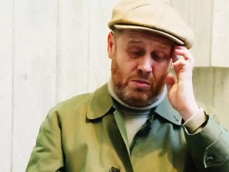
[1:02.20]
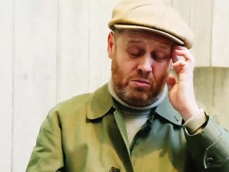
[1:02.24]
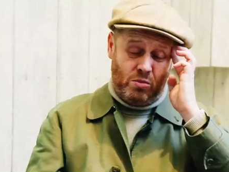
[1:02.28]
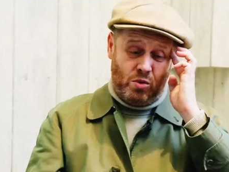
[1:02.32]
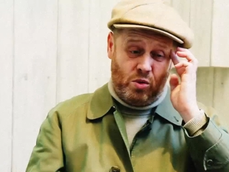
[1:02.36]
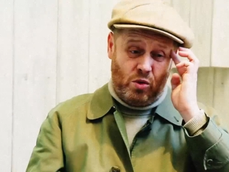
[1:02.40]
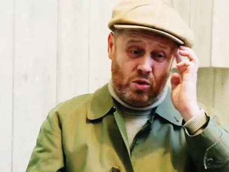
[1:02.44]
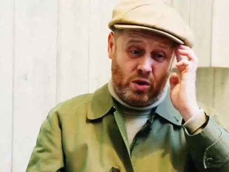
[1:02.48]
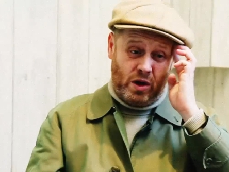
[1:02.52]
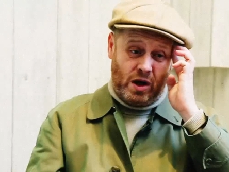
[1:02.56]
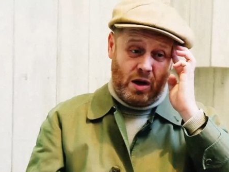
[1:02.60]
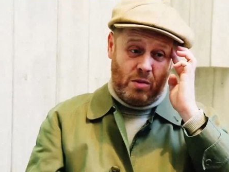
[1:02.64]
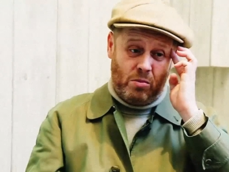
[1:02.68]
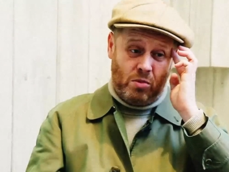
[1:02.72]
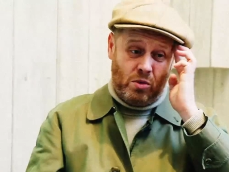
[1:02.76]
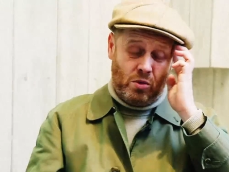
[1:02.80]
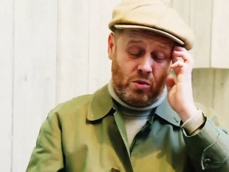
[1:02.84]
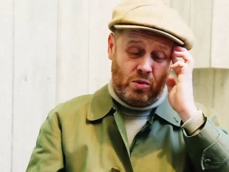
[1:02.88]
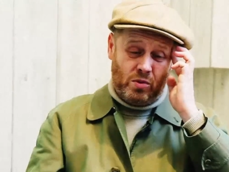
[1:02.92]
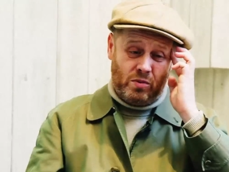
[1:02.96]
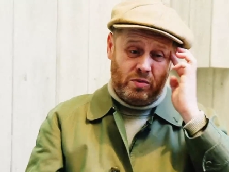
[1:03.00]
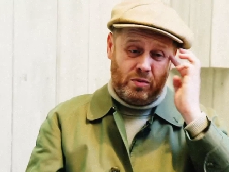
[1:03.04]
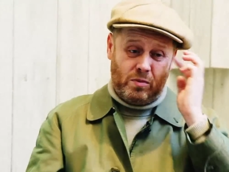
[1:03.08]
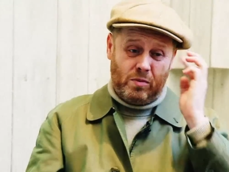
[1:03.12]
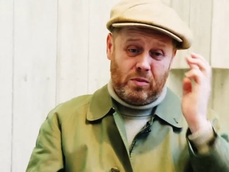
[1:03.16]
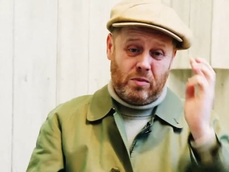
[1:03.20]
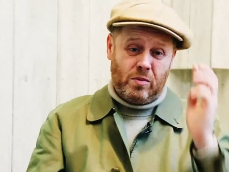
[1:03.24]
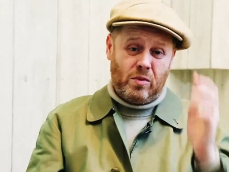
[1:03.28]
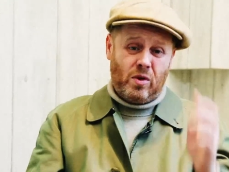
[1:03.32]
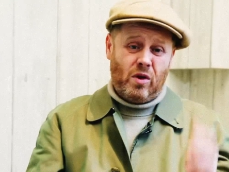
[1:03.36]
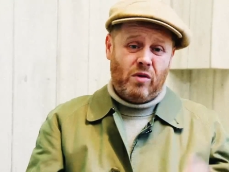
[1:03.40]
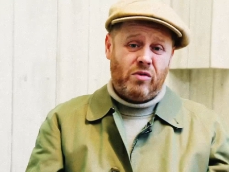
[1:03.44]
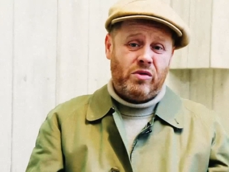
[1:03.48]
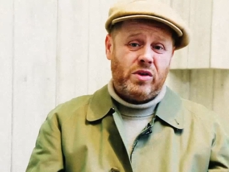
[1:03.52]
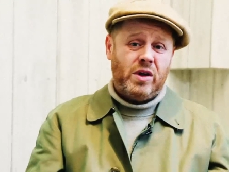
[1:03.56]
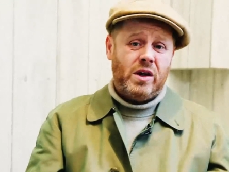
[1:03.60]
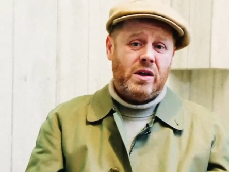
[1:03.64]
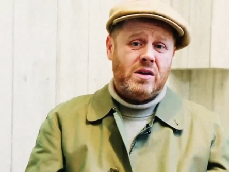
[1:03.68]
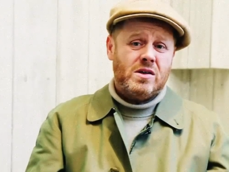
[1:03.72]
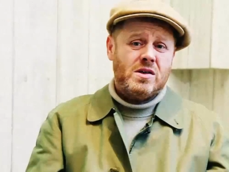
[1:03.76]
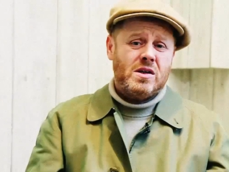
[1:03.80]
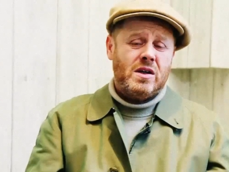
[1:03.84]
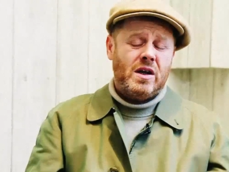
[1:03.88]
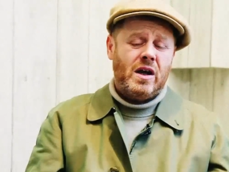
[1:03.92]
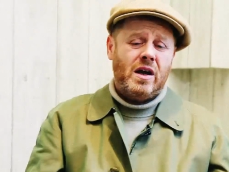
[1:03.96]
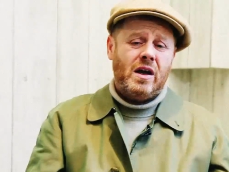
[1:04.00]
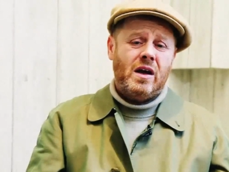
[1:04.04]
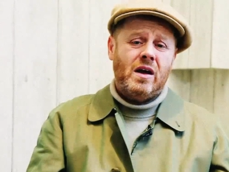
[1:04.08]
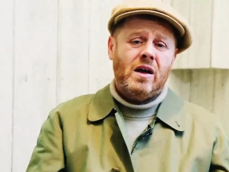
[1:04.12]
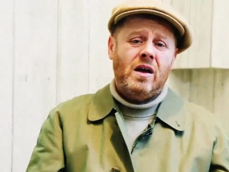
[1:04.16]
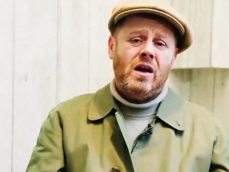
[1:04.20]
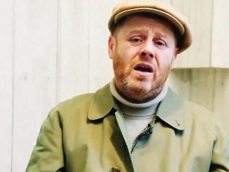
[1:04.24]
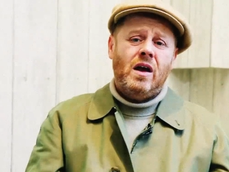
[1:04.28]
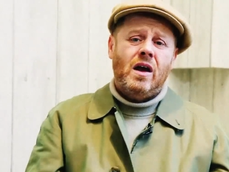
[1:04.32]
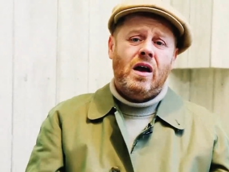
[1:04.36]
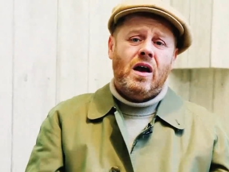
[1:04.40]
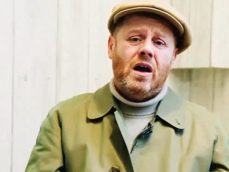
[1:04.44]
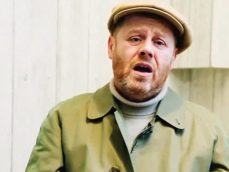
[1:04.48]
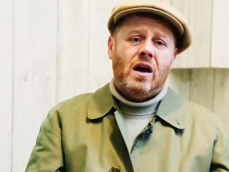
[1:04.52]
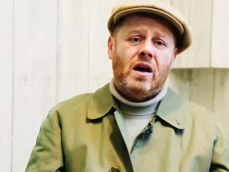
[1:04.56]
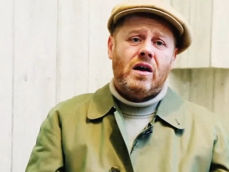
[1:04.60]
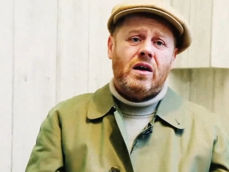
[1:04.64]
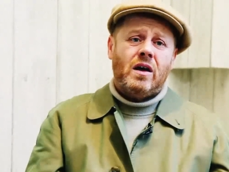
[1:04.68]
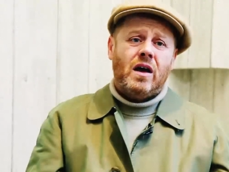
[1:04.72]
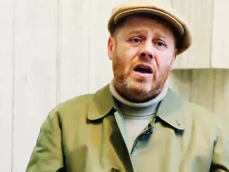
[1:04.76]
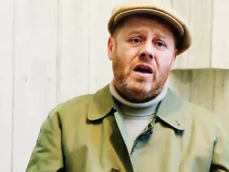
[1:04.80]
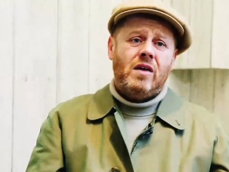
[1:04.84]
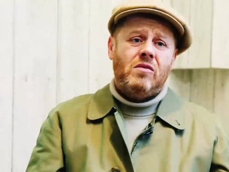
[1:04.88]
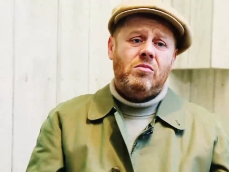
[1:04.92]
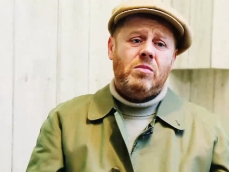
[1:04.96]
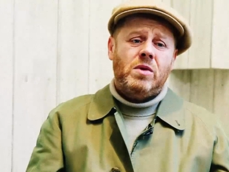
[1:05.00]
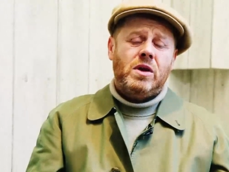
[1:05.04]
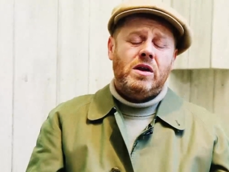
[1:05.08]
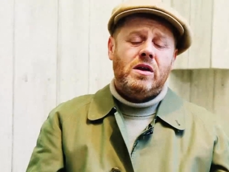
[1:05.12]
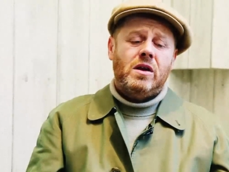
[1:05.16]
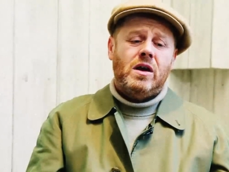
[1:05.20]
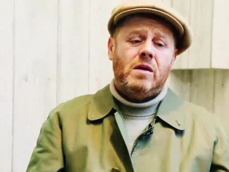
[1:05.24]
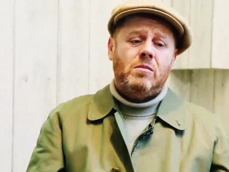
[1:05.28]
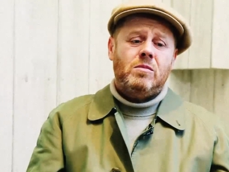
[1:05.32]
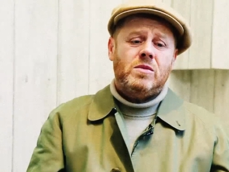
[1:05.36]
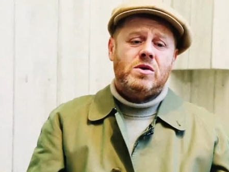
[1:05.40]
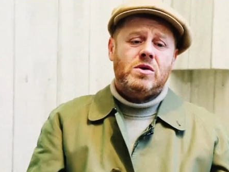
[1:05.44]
brought a couple off the internet and gave me them